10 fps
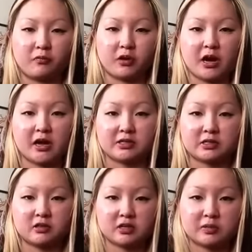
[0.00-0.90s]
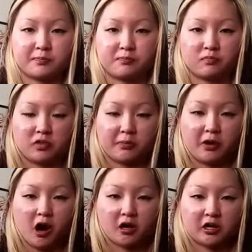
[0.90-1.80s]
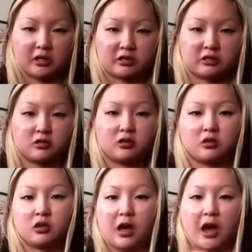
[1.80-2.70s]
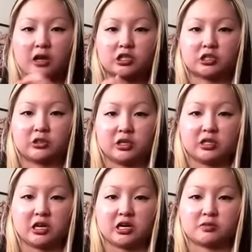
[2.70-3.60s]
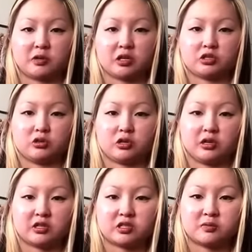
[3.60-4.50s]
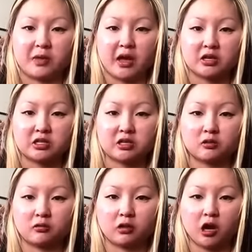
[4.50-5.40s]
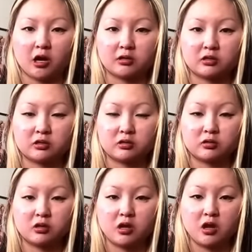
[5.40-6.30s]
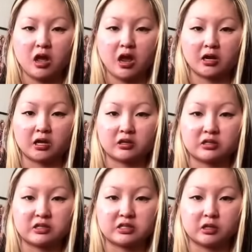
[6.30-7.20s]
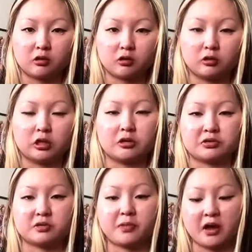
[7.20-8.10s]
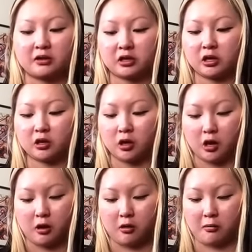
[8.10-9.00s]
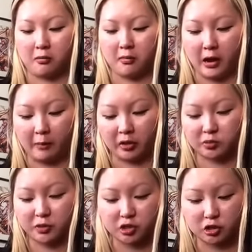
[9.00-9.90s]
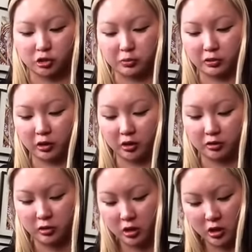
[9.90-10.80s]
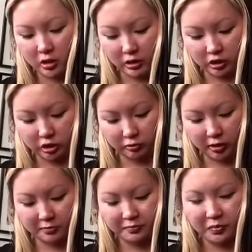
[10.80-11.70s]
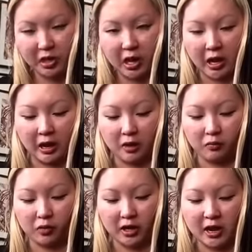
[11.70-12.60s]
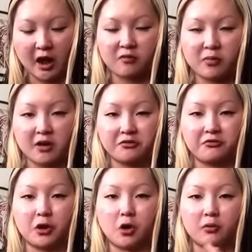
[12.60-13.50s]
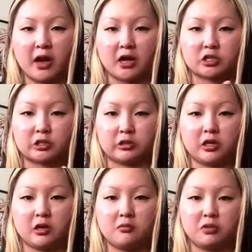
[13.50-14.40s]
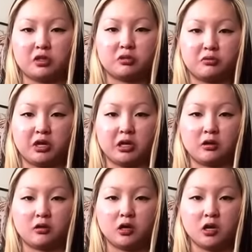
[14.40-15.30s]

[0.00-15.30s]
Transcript: whereas the pocket actually does, because you can expand it a lot and it can still close depending how much pressure you put on into it. And when I have my phone actually in between